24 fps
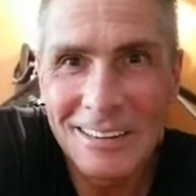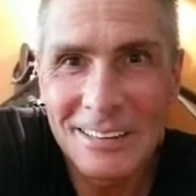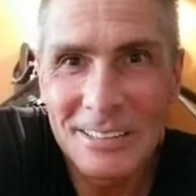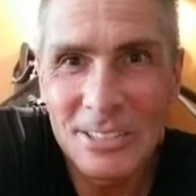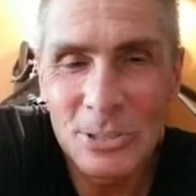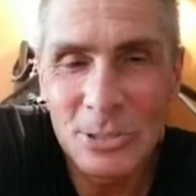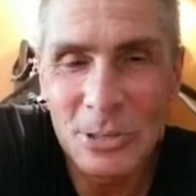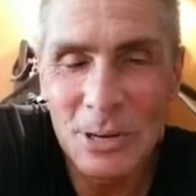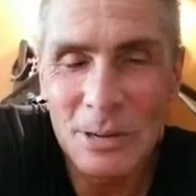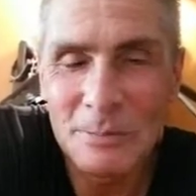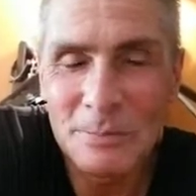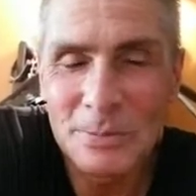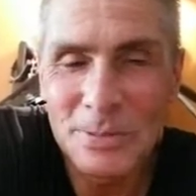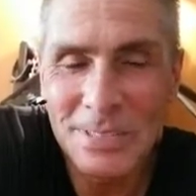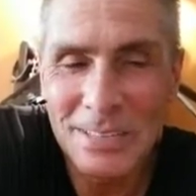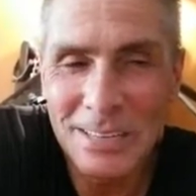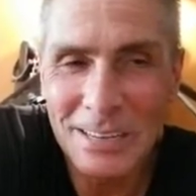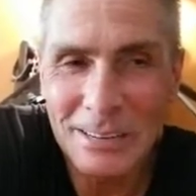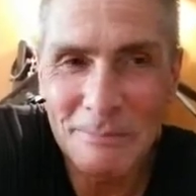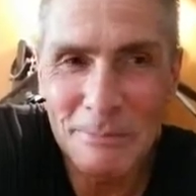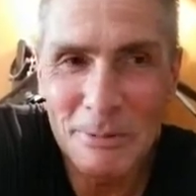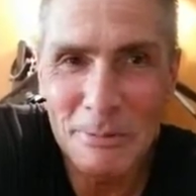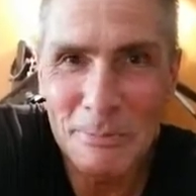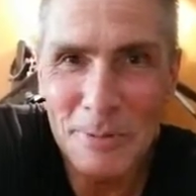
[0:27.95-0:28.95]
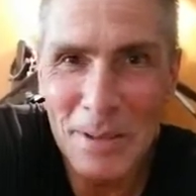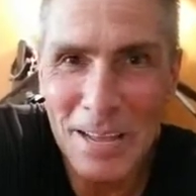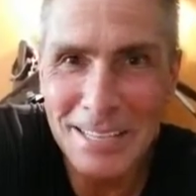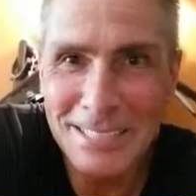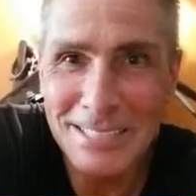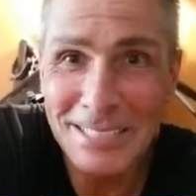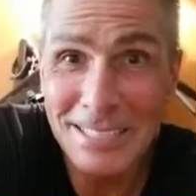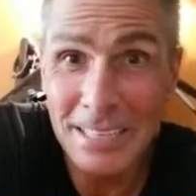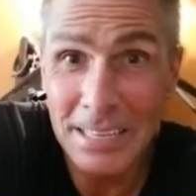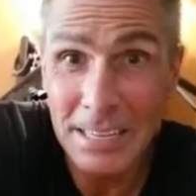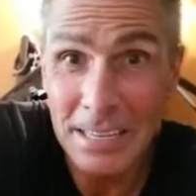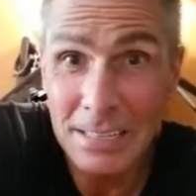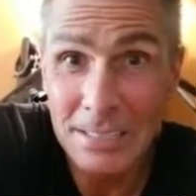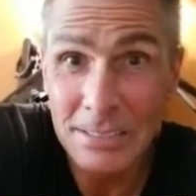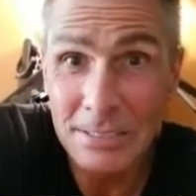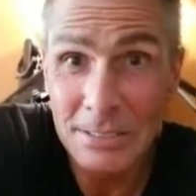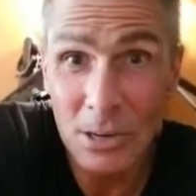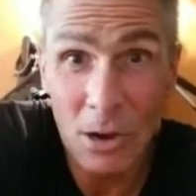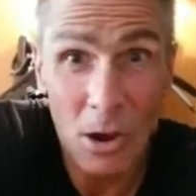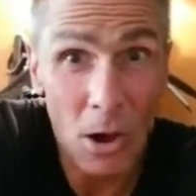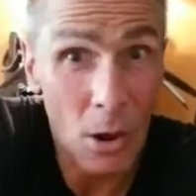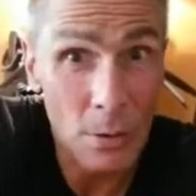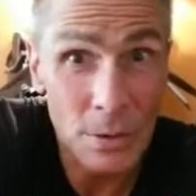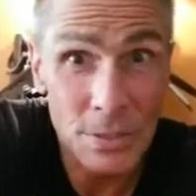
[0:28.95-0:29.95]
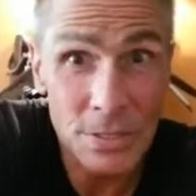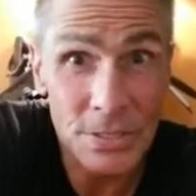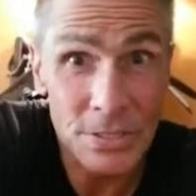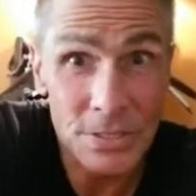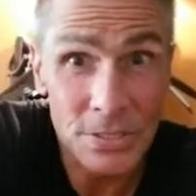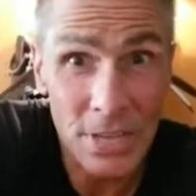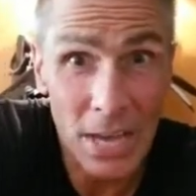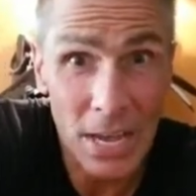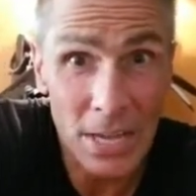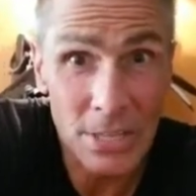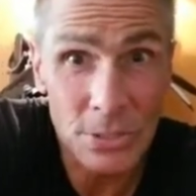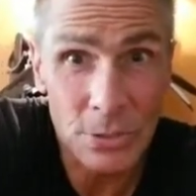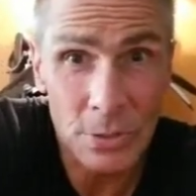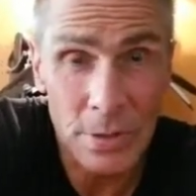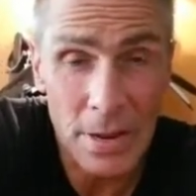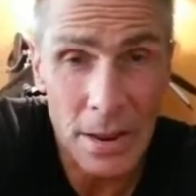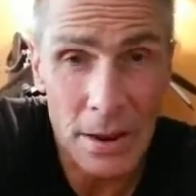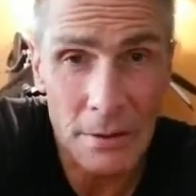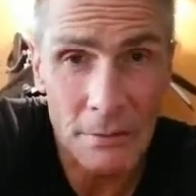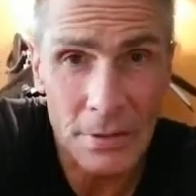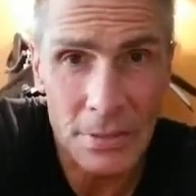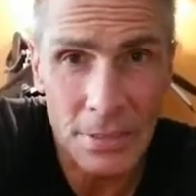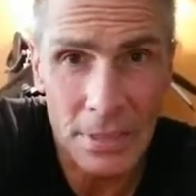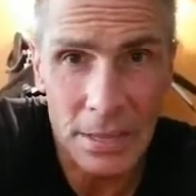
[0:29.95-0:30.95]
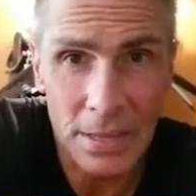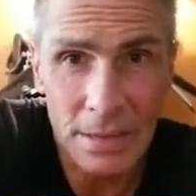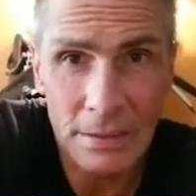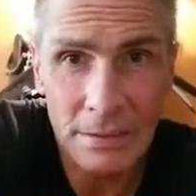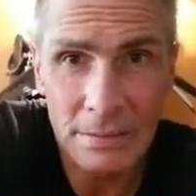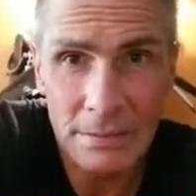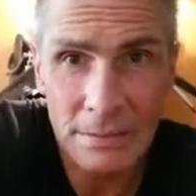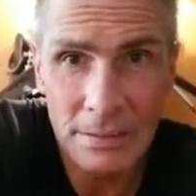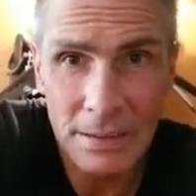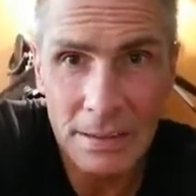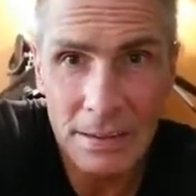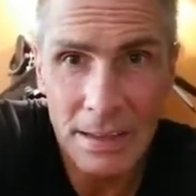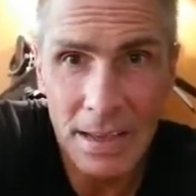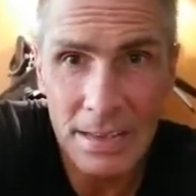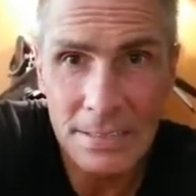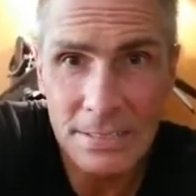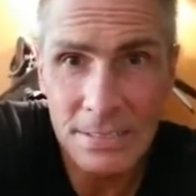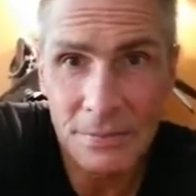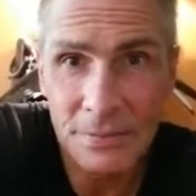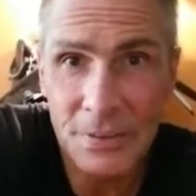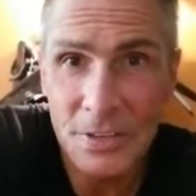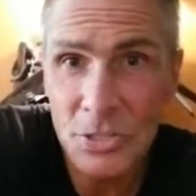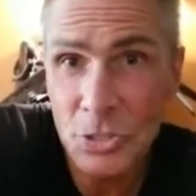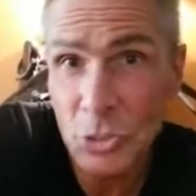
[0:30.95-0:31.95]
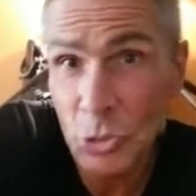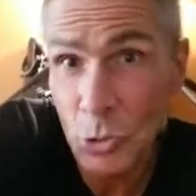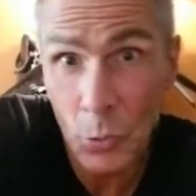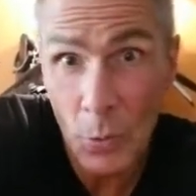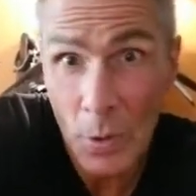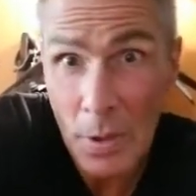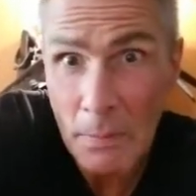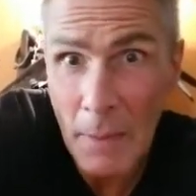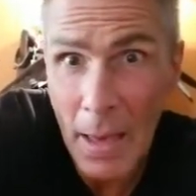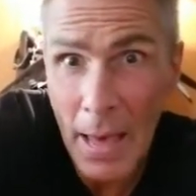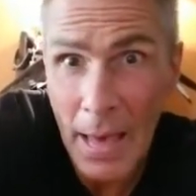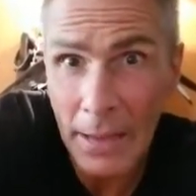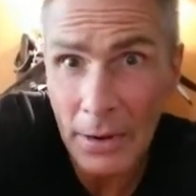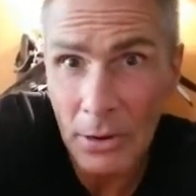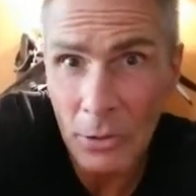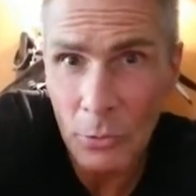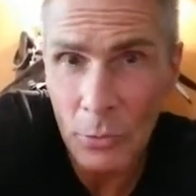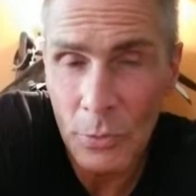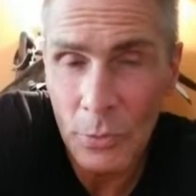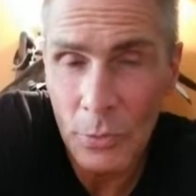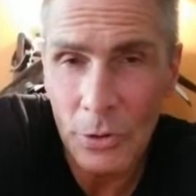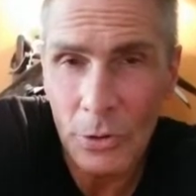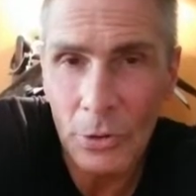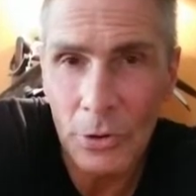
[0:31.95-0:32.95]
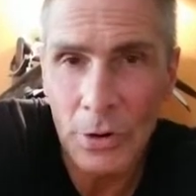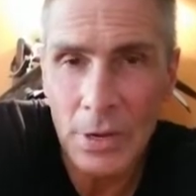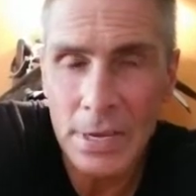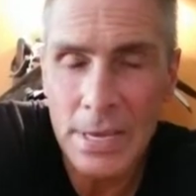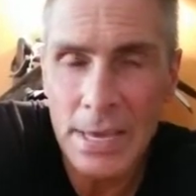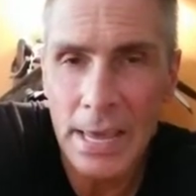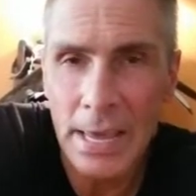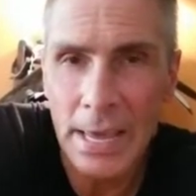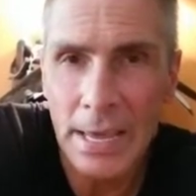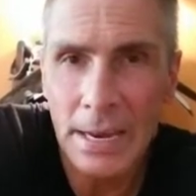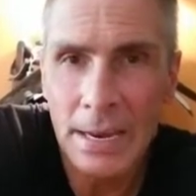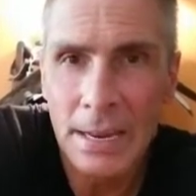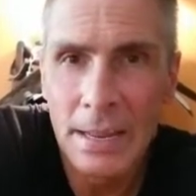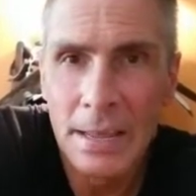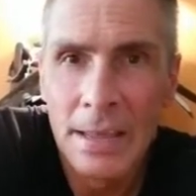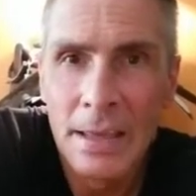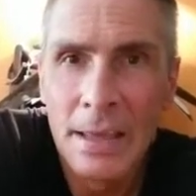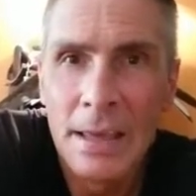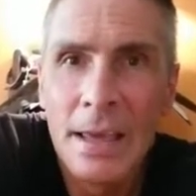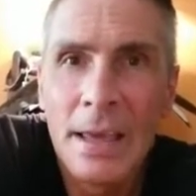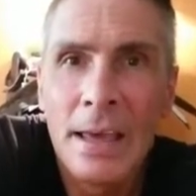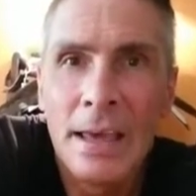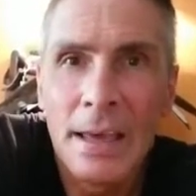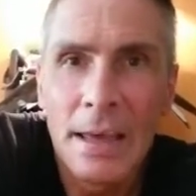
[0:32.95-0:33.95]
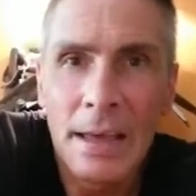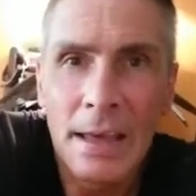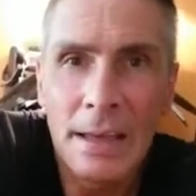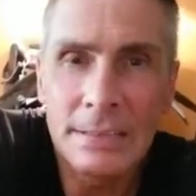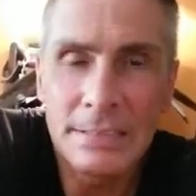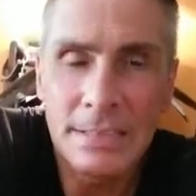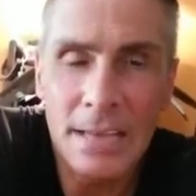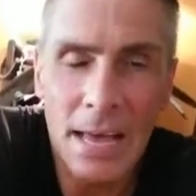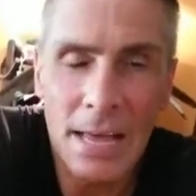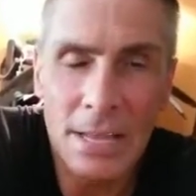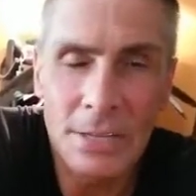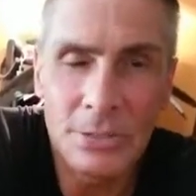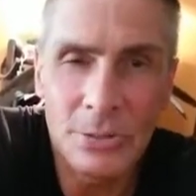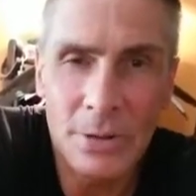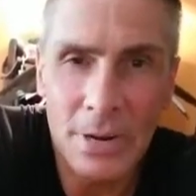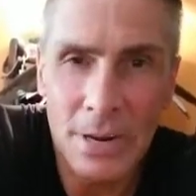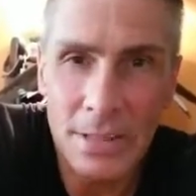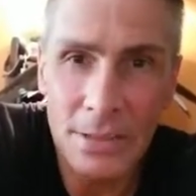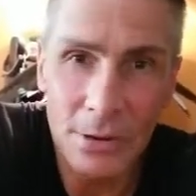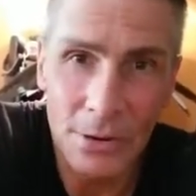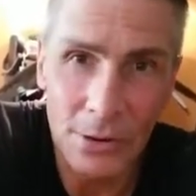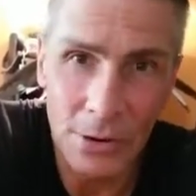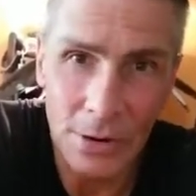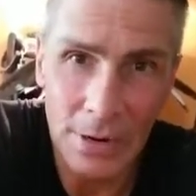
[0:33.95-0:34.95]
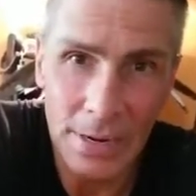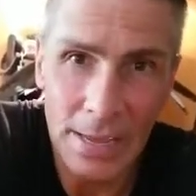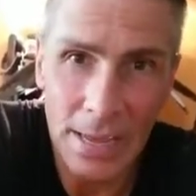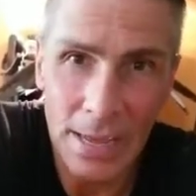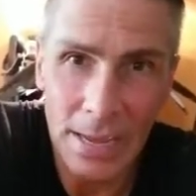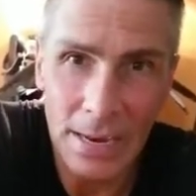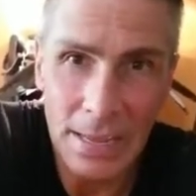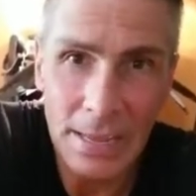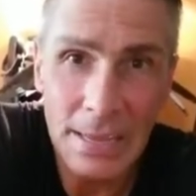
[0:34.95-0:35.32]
Trump's uh, propensity to always exaggerate everything as if he's doing battle with the hurricane exaggerated the hurricane.